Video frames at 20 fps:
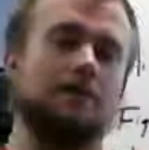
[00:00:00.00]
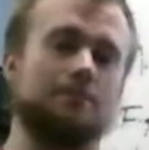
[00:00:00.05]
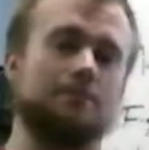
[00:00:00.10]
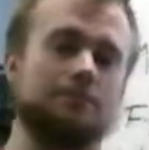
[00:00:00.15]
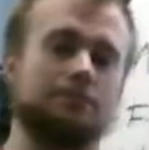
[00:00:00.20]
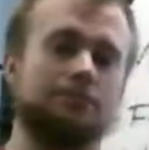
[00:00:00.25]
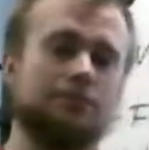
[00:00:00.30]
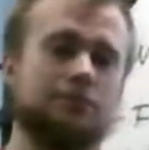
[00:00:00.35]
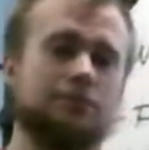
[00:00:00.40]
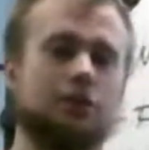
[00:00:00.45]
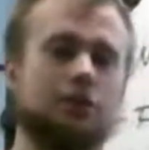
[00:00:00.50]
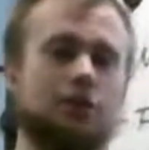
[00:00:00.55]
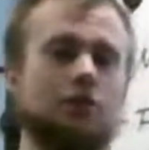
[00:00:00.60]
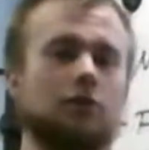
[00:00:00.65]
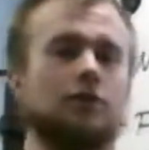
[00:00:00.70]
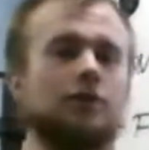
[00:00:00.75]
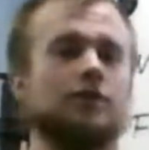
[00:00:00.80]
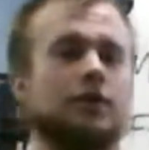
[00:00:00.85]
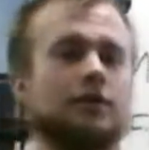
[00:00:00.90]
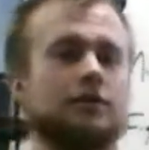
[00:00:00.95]

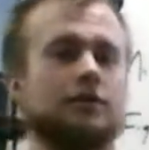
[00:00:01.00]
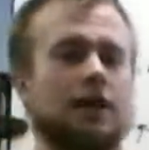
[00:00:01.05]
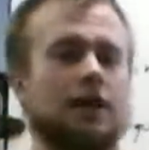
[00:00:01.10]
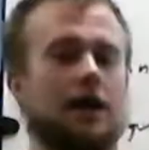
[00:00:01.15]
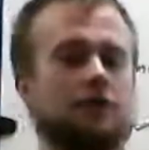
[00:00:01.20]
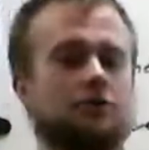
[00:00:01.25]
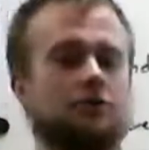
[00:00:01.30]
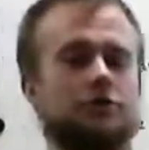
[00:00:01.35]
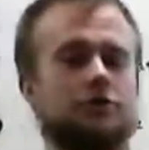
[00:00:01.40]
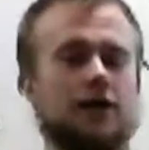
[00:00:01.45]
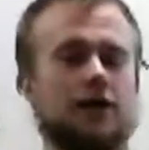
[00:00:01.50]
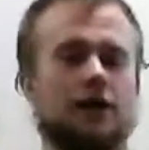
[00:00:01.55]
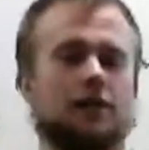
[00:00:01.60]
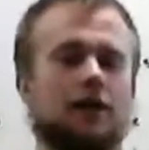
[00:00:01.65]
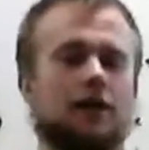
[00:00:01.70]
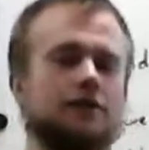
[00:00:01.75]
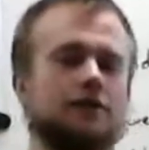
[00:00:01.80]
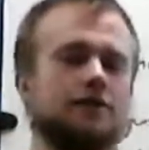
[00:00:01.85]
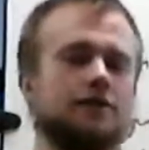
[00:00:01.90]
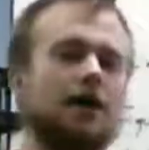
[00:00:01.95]
So I do take a
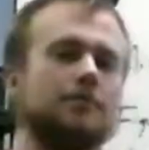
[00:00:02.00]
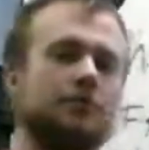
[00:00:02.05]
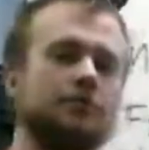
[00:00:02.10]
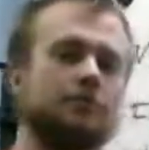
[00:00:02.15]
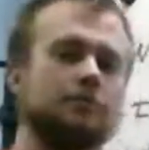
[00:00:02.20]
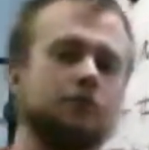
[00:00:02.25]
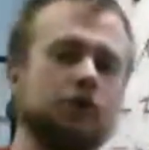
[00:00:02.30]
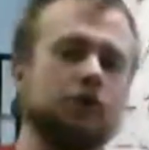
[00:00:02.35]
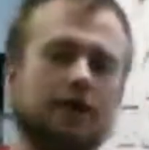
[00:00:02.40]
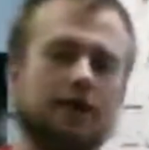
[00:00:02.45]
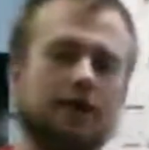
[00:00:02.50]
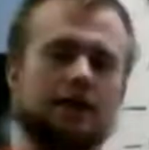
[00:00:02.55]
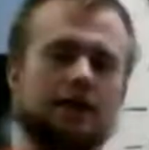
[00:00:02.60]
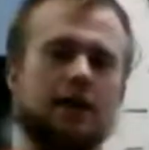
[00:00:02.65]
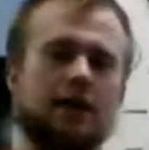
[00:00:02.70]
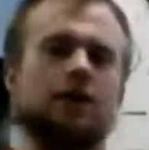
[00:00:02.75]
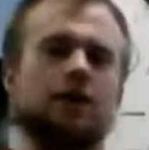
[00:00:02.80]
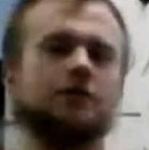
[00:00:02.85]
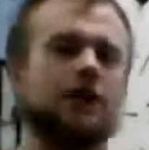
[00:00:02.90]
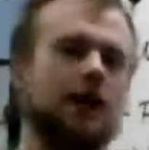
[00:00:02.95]
lot of time to try to
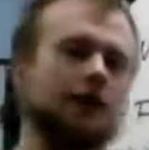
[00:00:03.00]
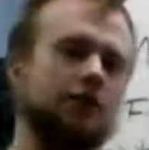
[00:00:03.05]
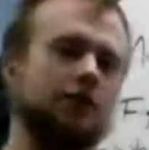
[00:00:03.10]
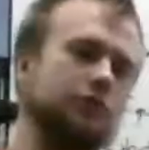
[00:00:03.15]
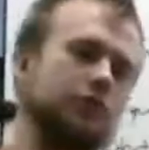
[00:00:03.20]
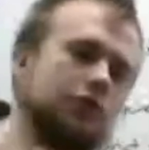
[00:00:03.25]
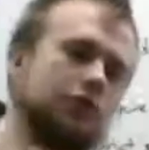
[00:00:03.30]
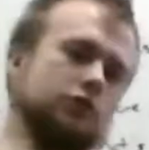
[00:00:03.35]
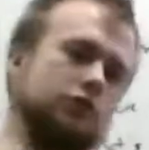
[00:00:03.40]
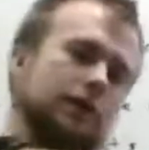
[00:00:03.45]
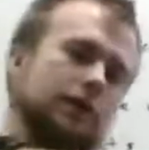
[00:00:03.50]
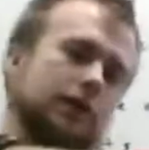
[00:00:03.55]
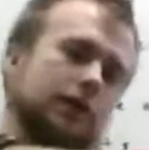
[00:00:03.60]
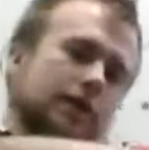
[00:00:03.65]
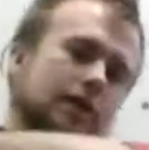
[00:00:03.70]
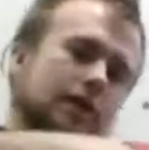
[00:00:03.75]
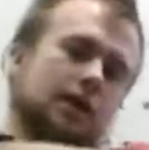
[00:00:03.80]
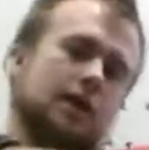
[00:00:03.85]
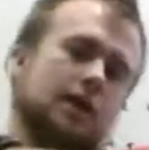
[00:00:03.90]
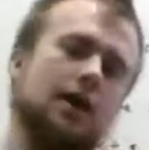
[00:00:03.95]
contact you each week.
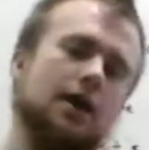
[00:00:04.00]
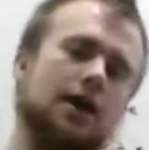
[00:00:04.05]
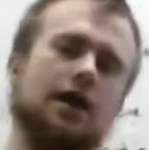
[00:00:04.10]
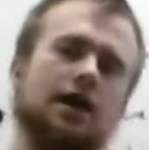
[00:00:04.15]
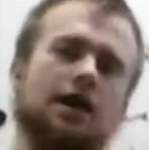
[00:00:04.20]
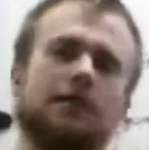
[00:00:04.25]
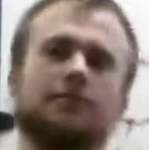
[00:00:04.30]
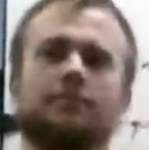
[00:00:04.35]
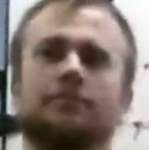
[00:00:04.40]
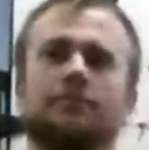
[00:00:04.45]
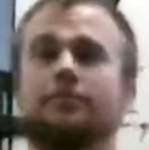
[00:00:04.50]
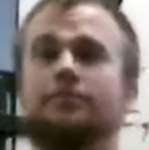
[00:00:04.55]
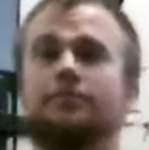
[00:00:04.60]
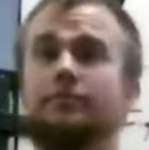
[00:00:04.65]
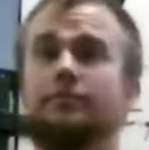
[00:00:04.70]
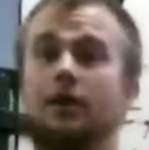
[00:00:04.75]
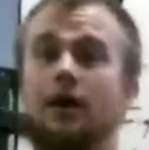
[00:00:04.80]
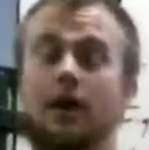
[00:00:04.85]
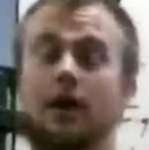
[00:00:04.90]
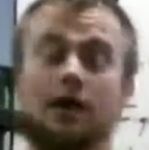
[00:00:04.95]

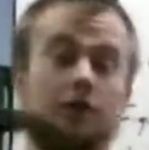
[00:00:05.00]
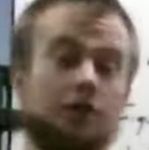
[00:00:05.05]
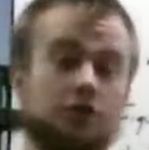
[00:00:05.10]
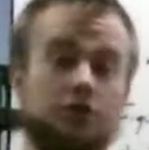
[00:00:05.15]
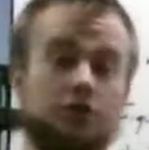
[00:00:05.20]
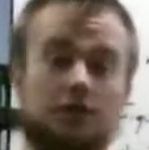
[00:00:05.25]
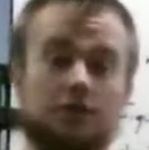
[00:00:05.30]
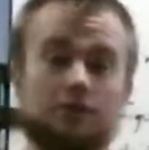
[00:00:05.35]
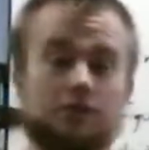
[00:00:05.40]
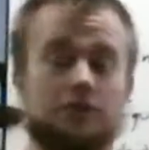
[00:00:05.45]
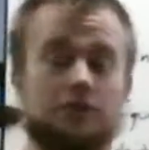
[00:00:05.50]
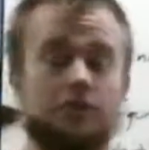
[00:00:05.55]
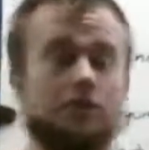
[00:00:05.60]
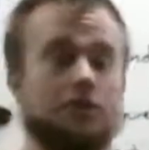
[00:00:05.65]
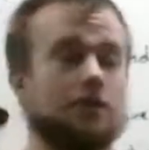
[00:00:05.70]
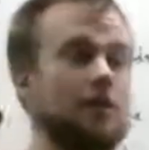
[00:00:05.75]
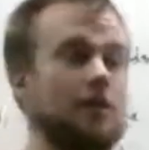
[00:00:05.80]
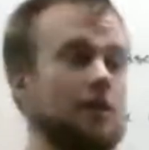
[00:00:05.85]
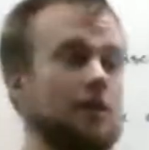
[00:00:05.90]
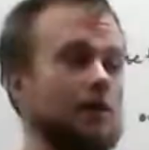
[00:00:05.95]
Other gyms,
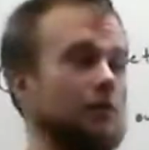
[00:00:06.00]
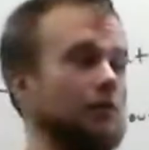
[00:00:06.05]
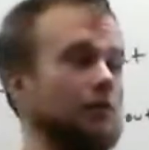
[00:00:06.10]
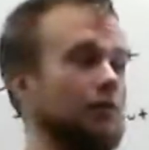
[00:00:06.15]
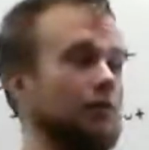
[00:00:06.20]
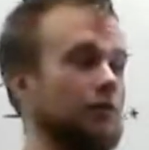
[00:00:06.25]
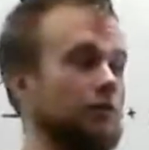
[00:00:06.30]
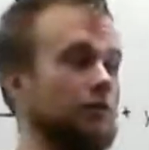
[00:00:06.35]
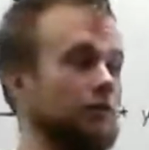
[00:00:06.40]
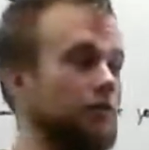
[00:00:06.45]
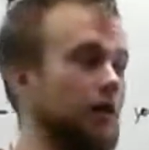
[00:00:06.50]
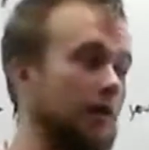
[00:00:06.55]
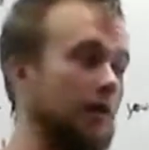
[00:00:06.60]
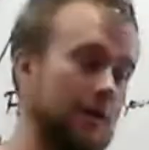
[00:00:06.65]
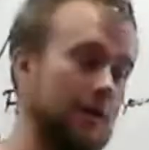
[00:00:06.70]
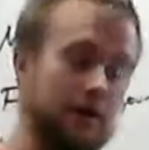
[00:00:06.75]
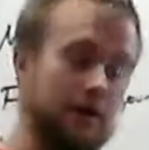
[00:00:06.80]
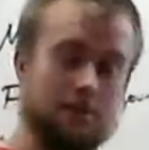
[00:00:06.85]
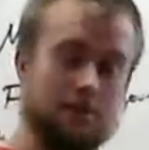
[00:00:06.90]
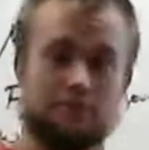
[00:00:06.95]
you come
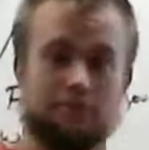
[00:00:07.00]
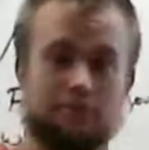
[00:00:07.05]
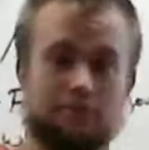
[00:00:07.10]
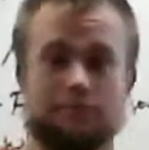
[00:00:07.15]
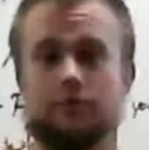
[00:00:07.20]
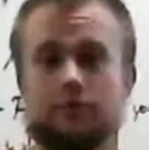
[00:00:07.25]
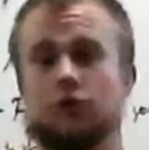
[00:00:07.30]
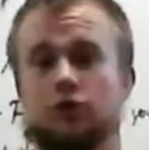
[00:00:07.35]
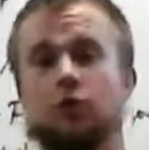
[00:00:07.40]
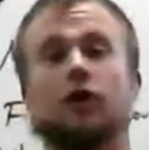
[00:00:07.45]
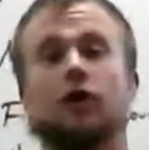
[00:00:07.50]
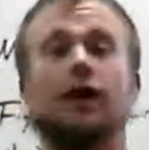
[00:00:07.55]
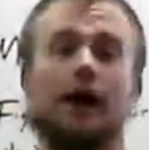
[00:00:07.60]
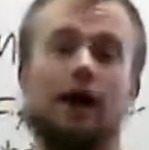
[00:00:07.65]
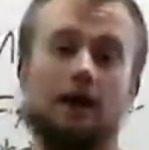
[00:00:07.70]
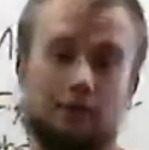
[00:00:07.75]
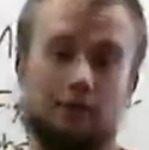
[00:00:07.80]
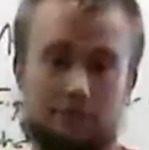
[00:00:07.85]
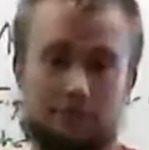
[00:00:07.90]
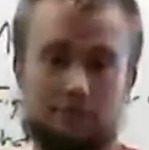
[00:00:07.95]
in, you work
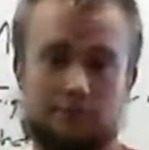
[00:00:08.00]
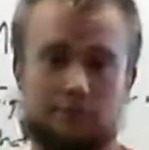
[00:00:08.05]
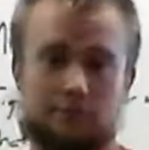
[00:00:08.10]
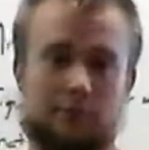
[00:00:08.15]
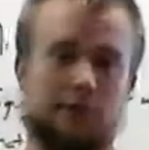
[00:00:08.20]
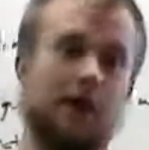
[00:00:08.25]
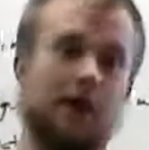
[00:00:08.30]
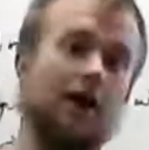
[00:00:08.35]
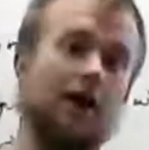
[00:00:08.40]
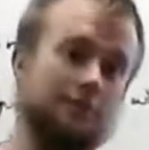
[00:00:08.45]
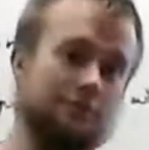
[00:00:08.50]
out, you're done.